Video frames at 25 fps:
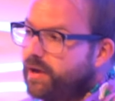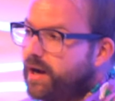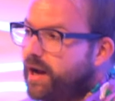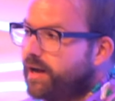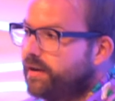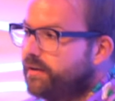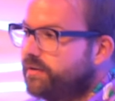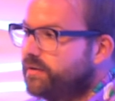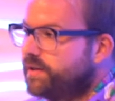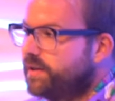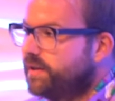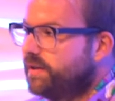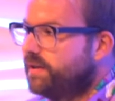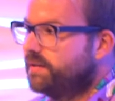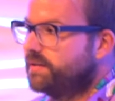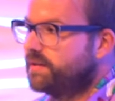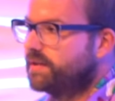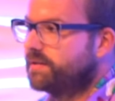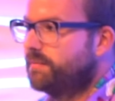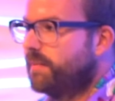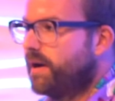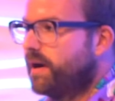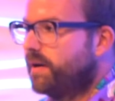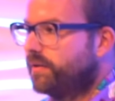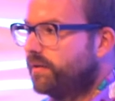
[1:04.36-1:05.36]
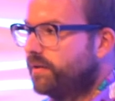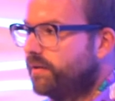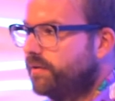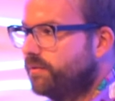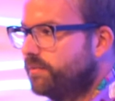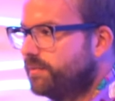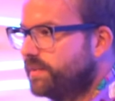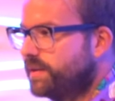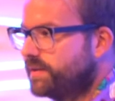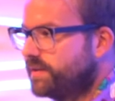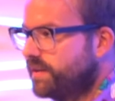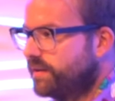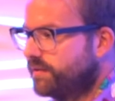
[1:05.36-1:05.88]
IoT, smart
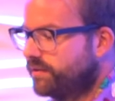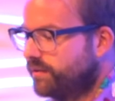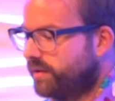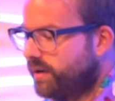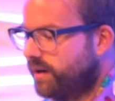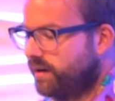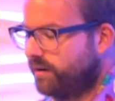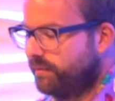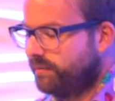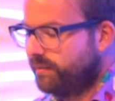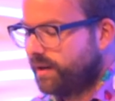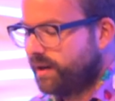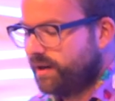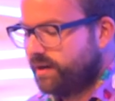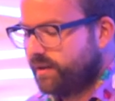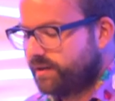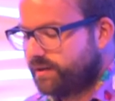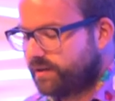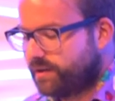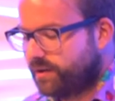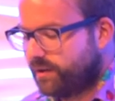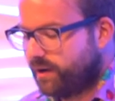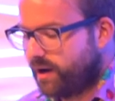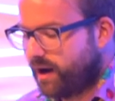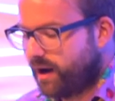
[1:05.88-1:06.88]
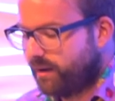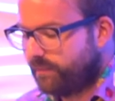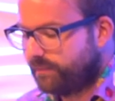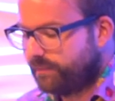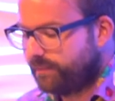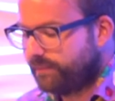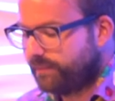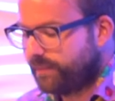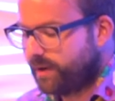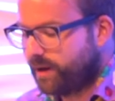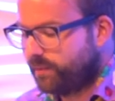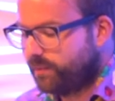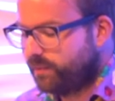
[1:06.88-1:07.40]
home, etc. So
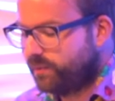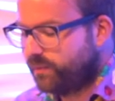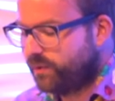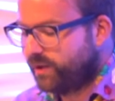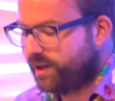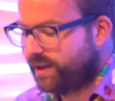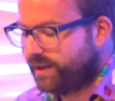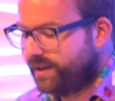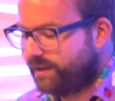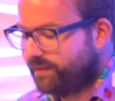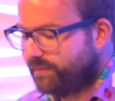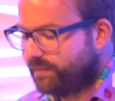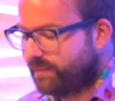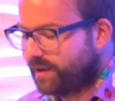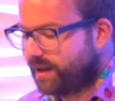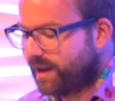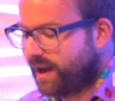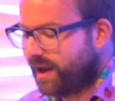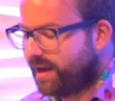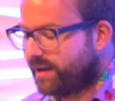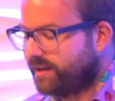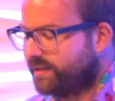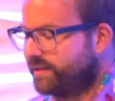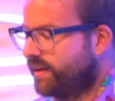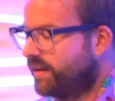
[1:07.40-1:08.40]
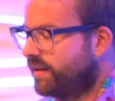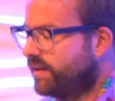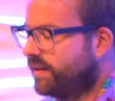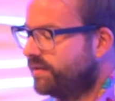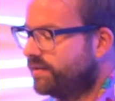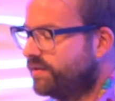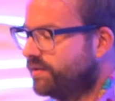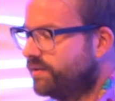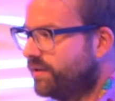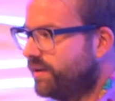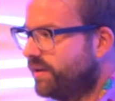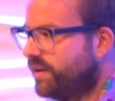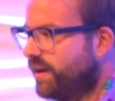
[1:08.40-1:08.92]
I'm I'm really glad that I
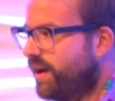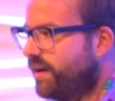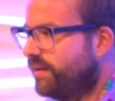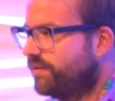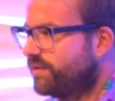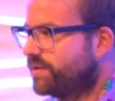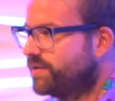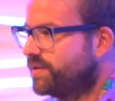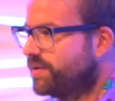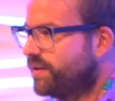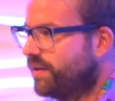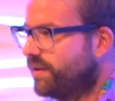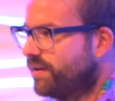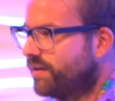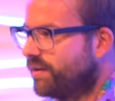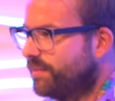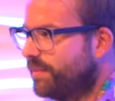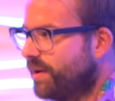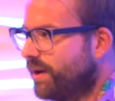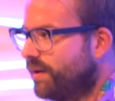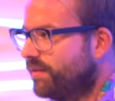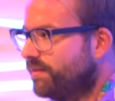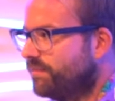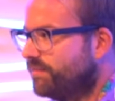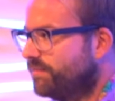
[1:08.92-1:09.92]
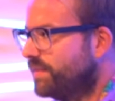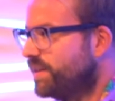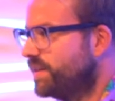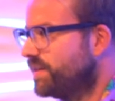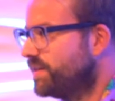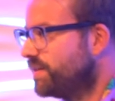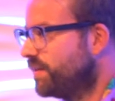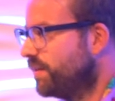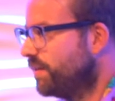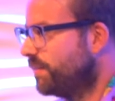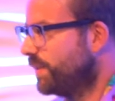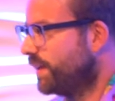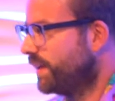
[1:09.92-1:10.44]
do not have to talk about this
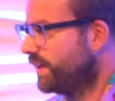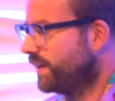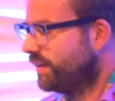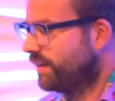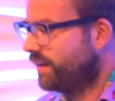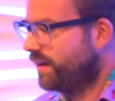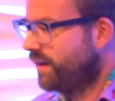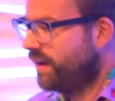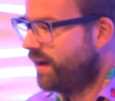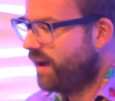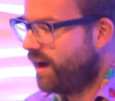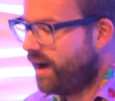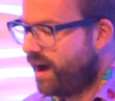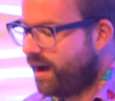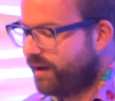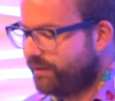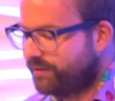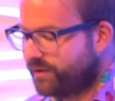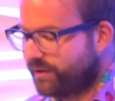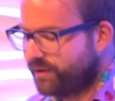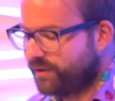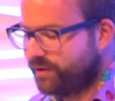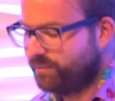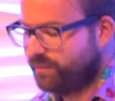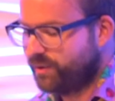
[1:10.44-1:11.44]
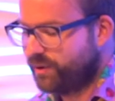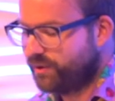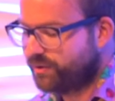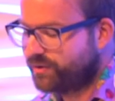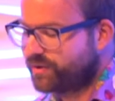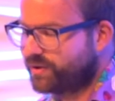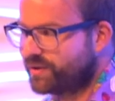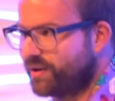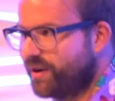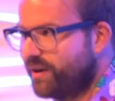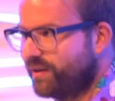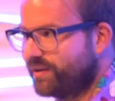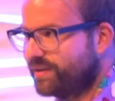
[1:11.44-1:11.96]
topic after Luke's
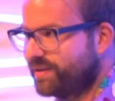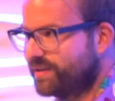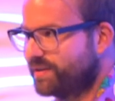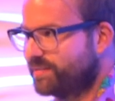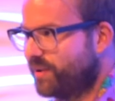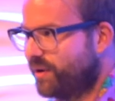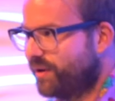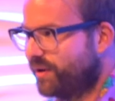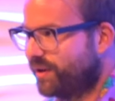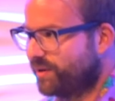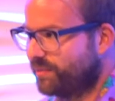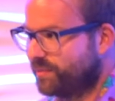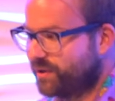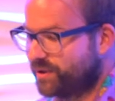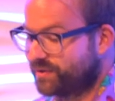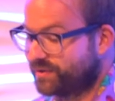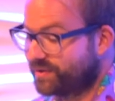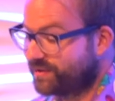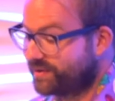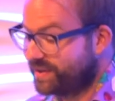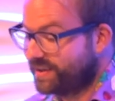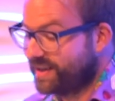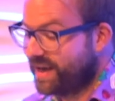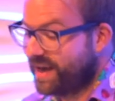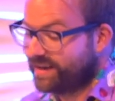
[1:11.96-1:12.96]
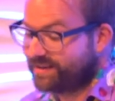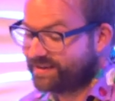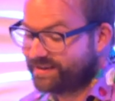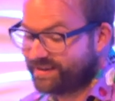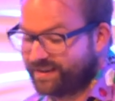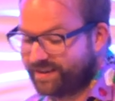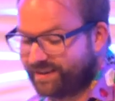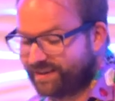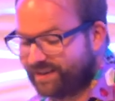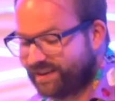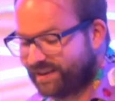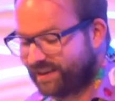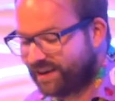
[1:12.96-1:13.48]
talk this morning, which was
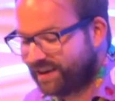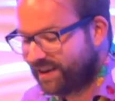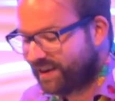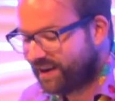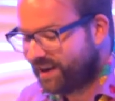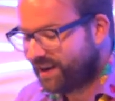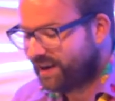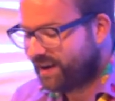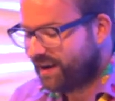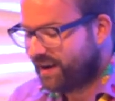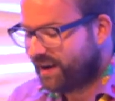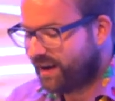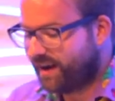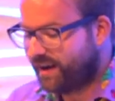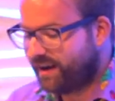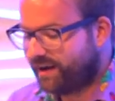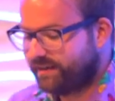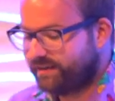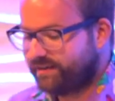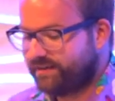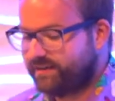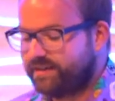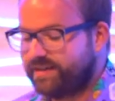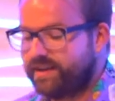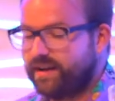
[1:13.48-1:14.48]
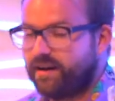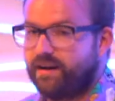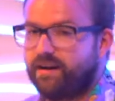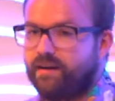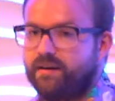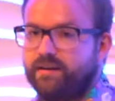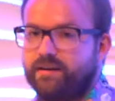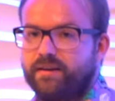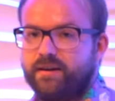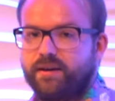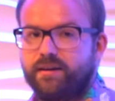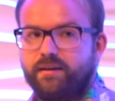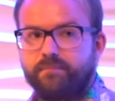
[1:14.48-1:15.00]
fantastic. And yeah,
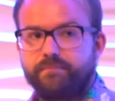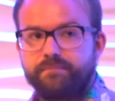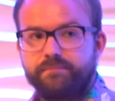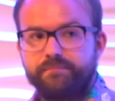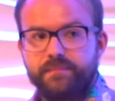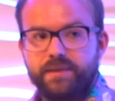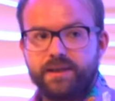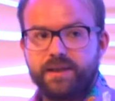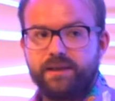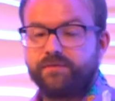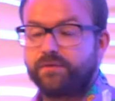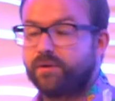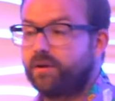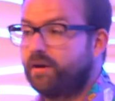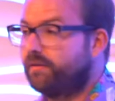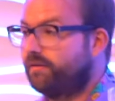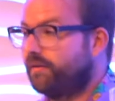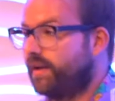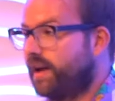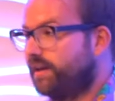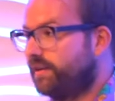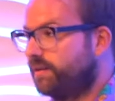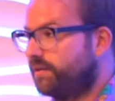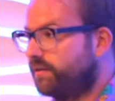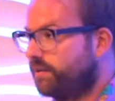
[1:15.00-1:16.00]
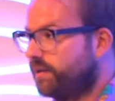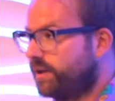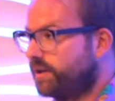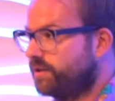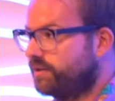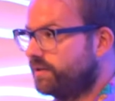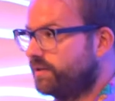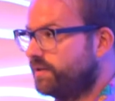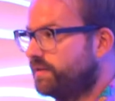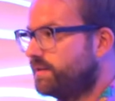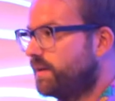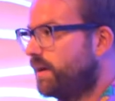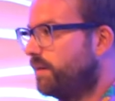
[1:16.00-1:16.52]
um, if you have any
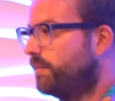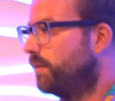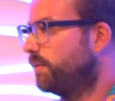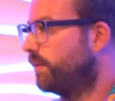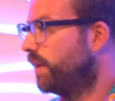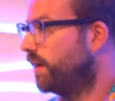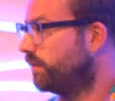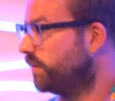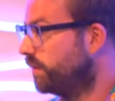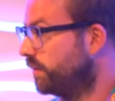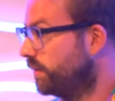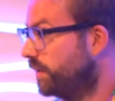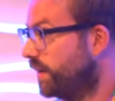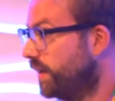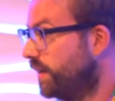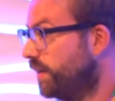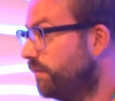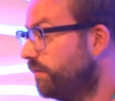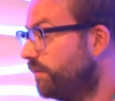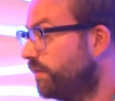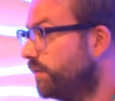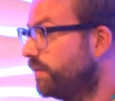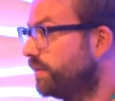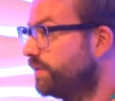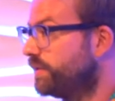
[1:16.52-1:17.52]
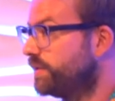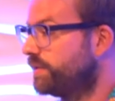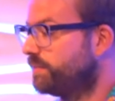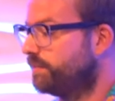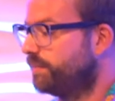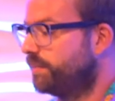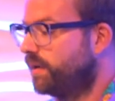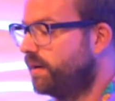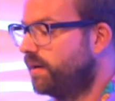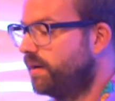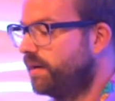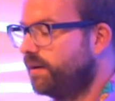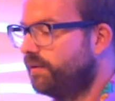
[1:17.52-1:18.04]
questions, I'm around all day, of course.
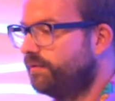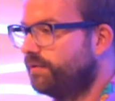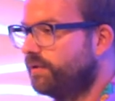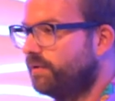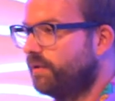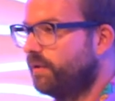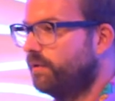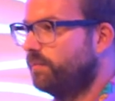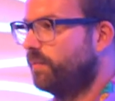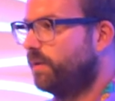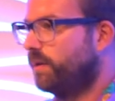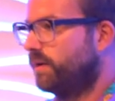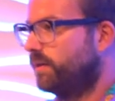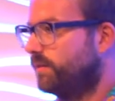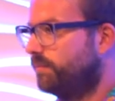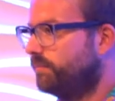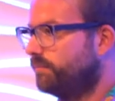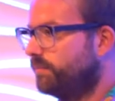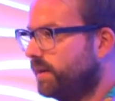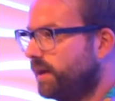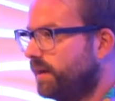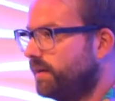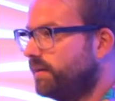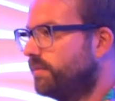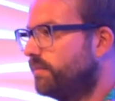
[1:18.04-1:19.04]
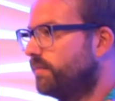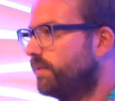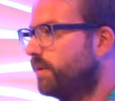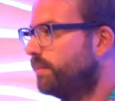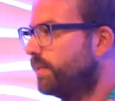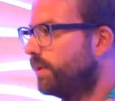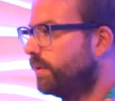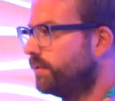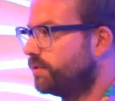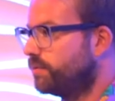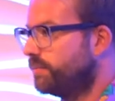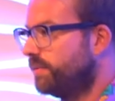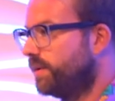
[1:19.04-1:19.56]
But if you don't want to like
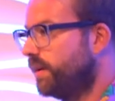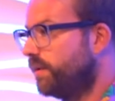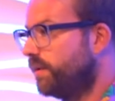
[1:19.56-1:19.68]
approach me